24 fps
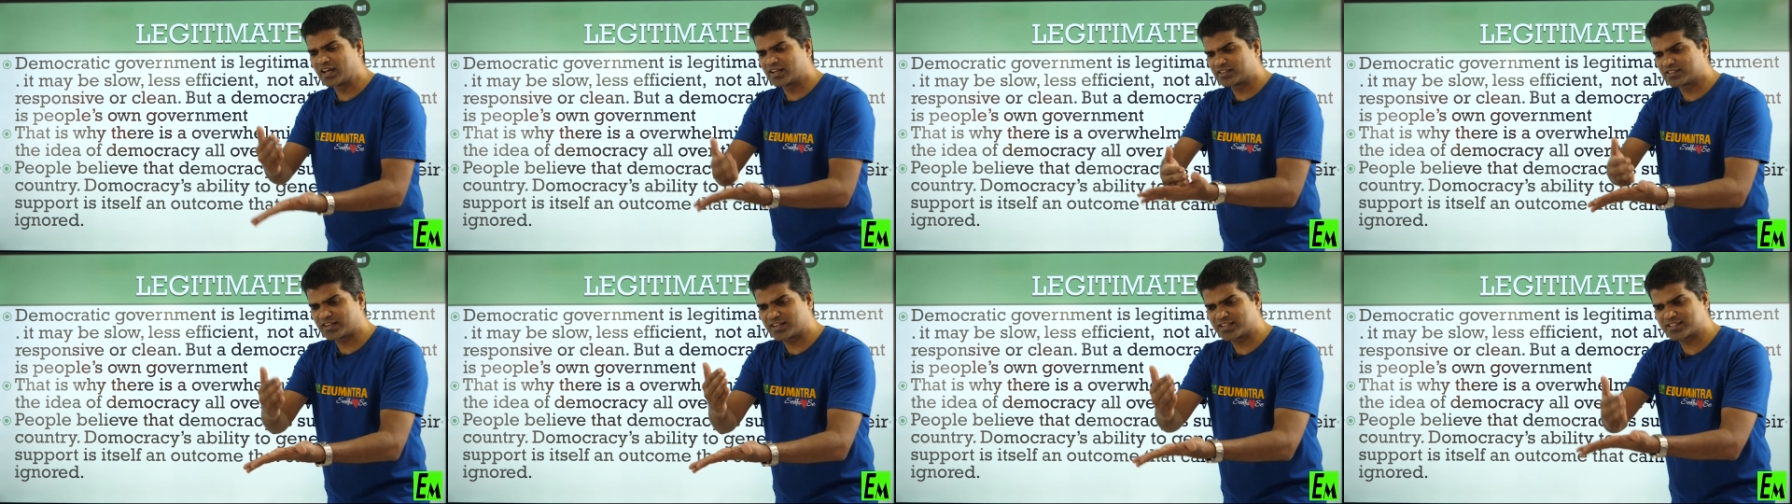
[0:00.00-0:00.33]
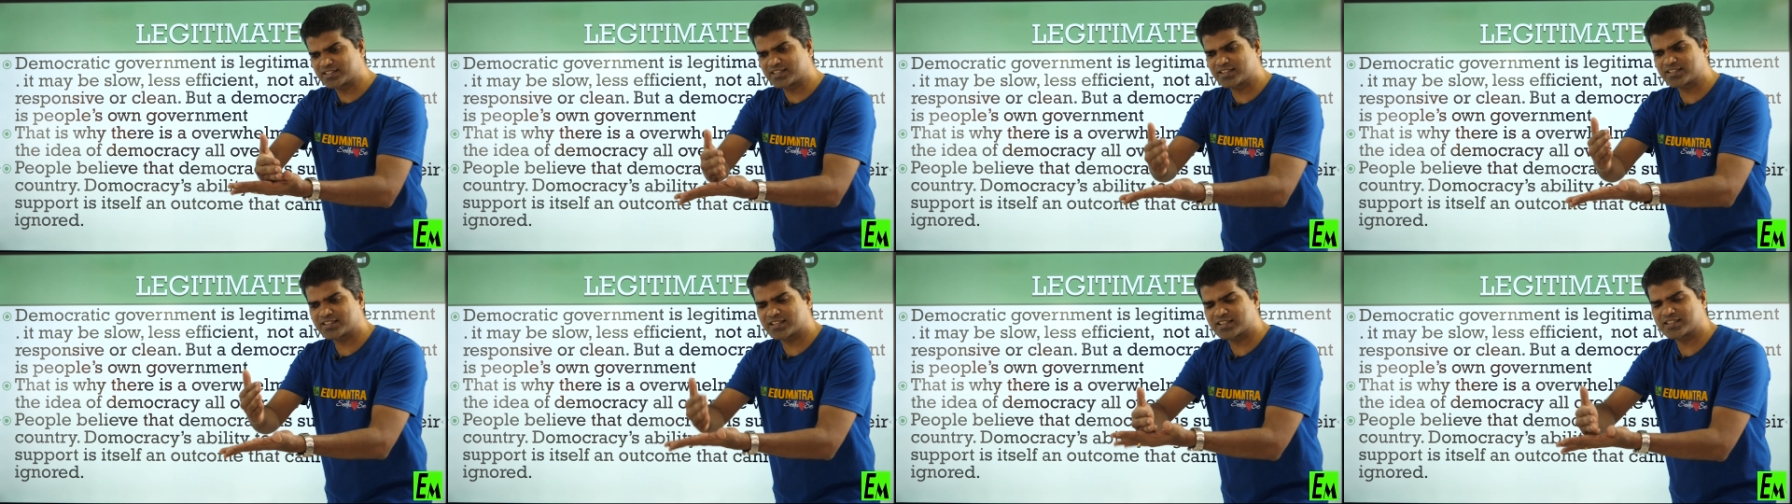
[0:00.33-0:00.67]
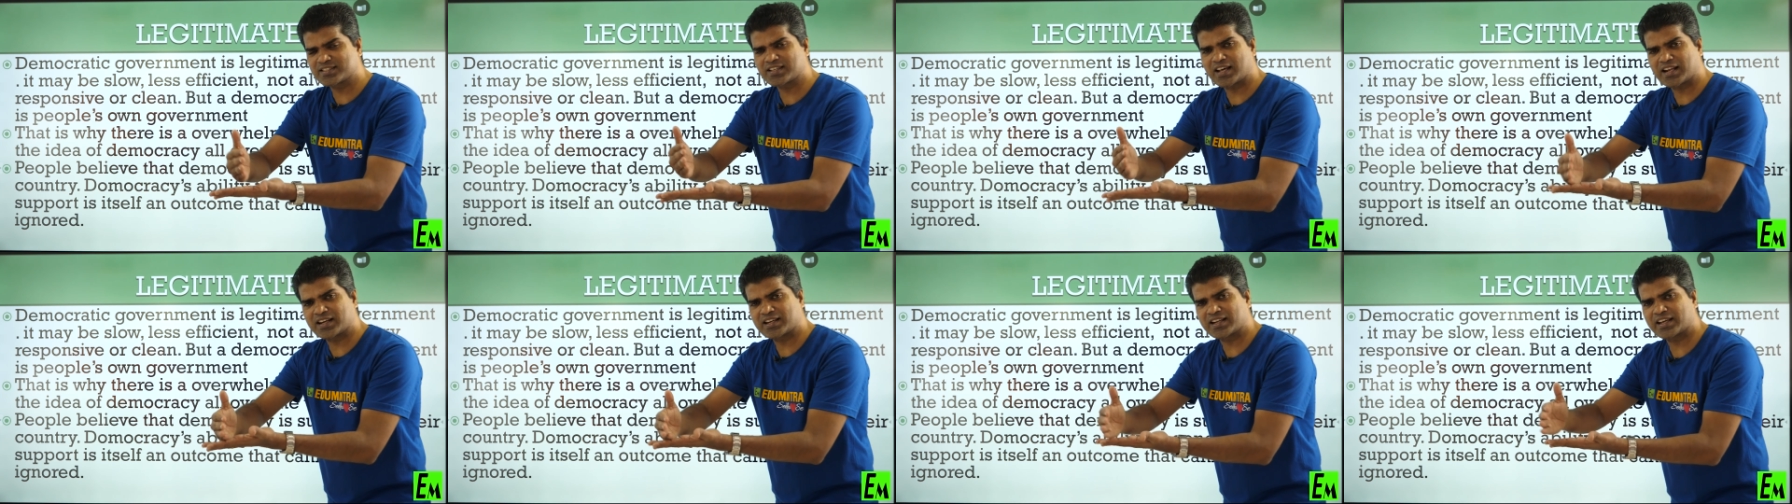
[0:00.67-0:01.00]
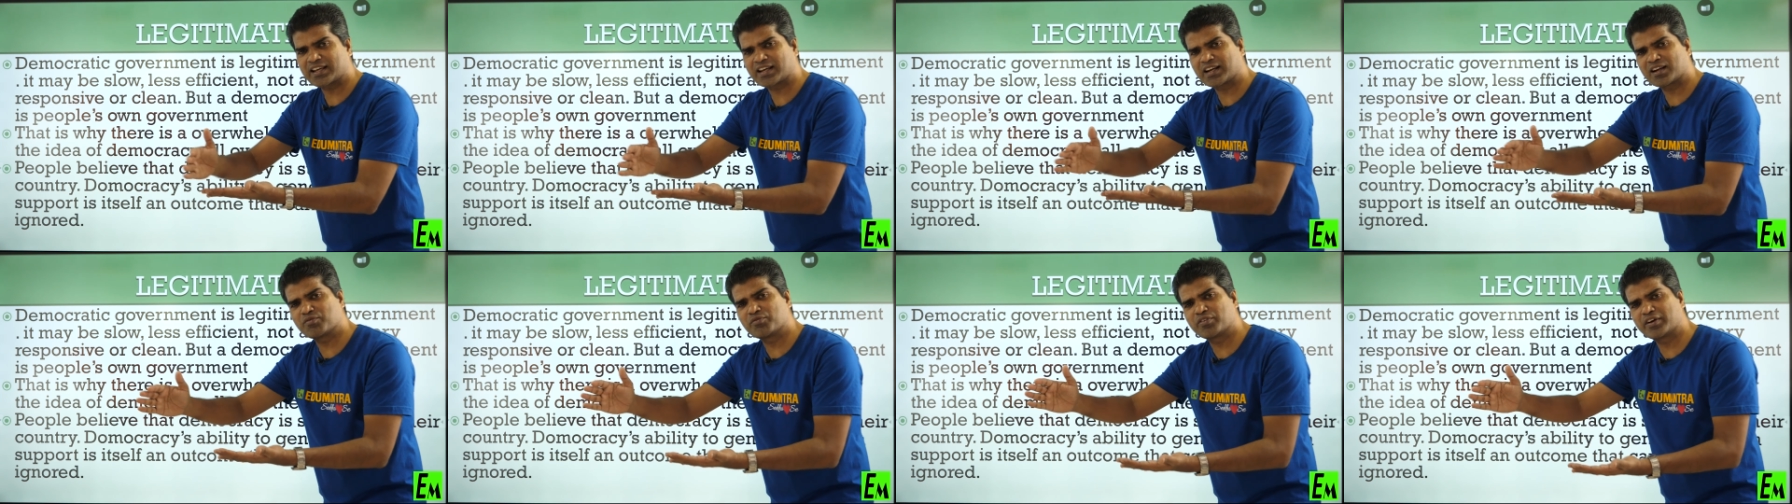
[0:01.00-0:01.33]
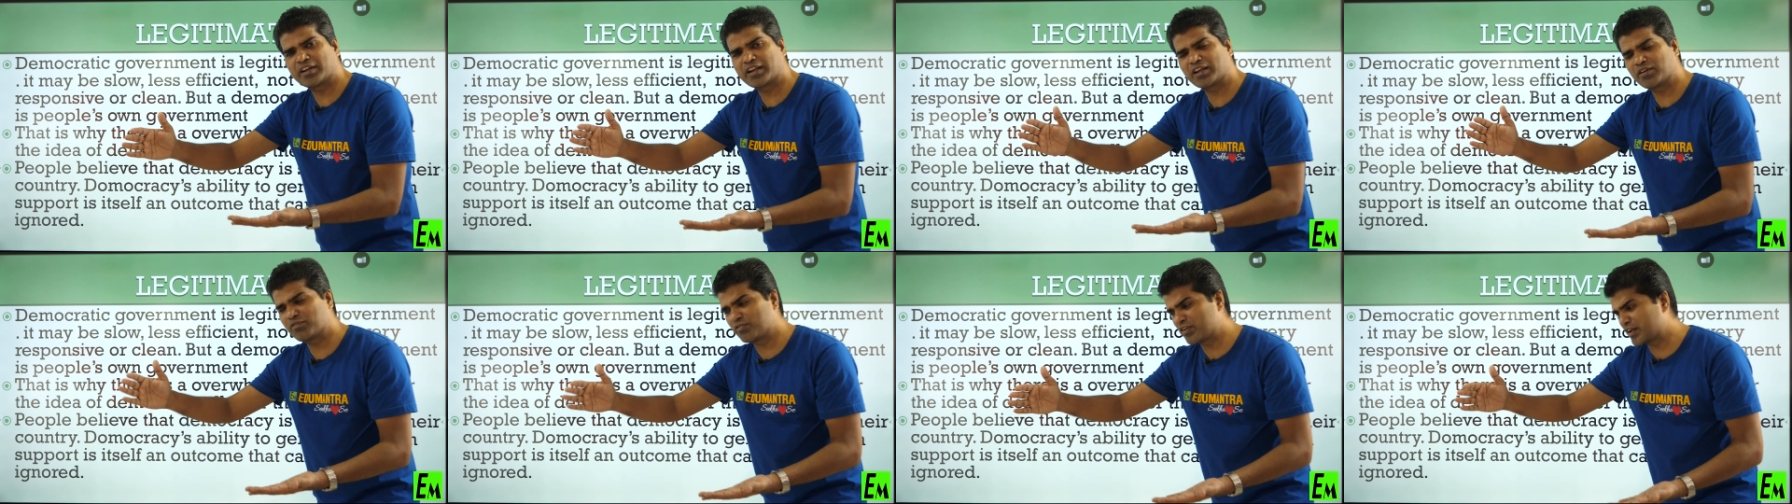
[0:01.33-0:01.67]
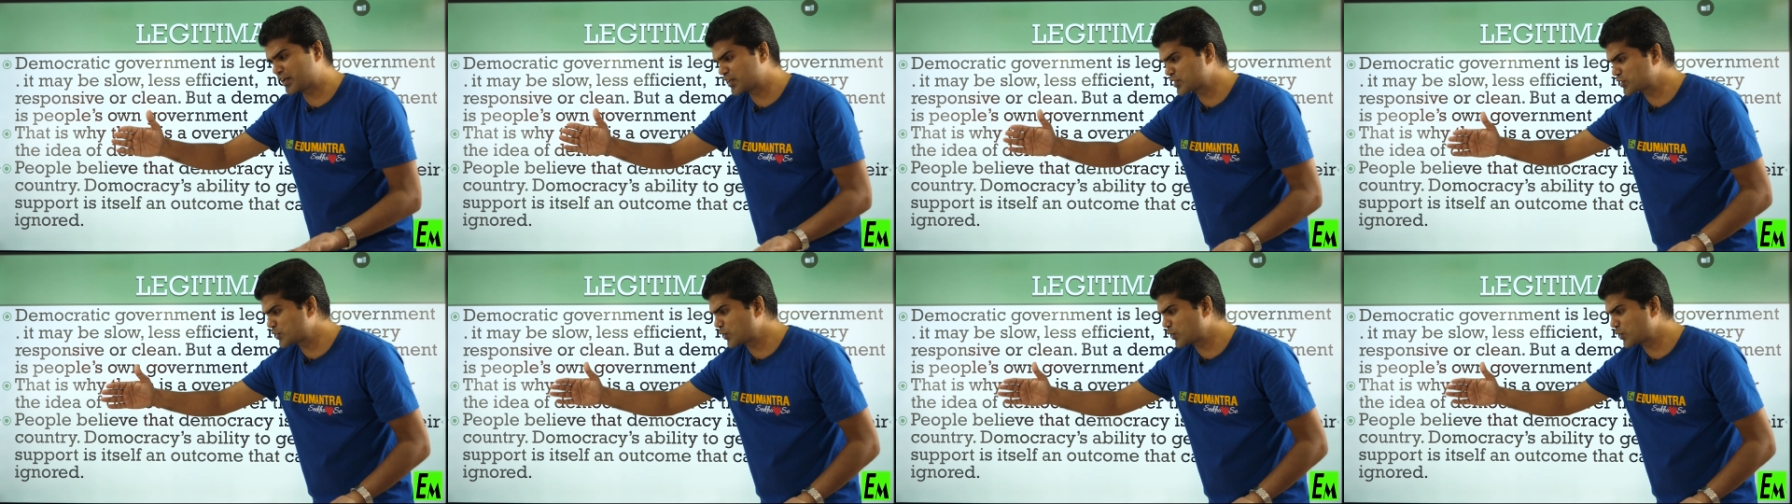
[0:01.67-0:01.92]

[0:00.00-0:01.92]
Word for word: the decisions are taken very